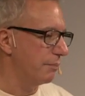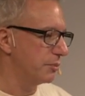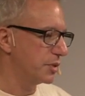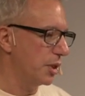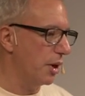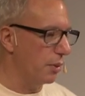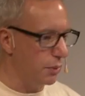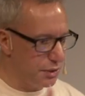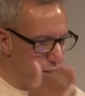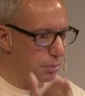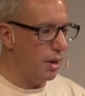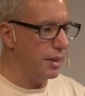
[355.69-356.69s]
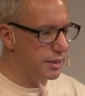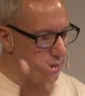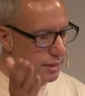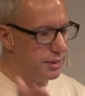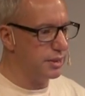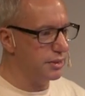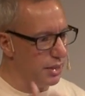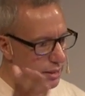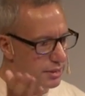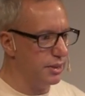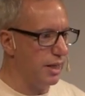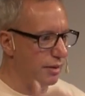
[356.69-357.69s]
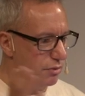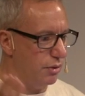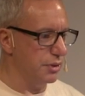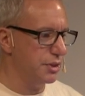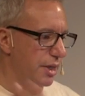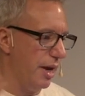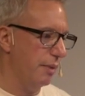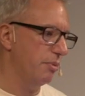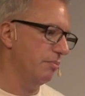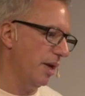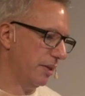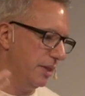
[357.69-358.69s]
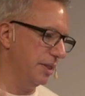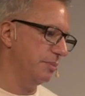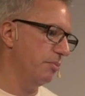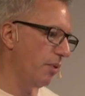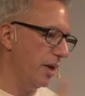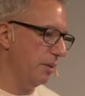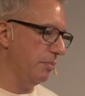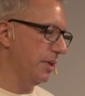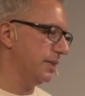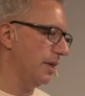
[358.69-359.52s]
So I would splice these things together on tape and make these breakbeat